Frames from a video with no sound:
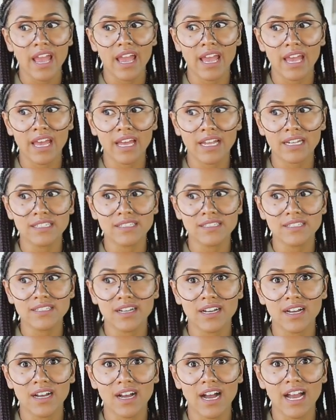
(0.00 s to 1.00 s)
And
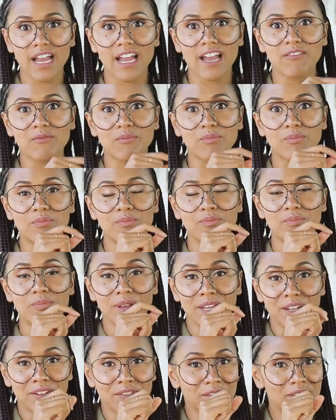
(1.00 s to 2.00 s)
I have
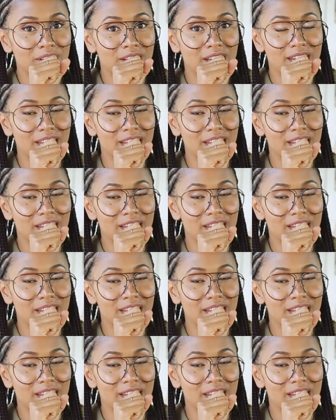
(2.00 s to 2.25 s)
been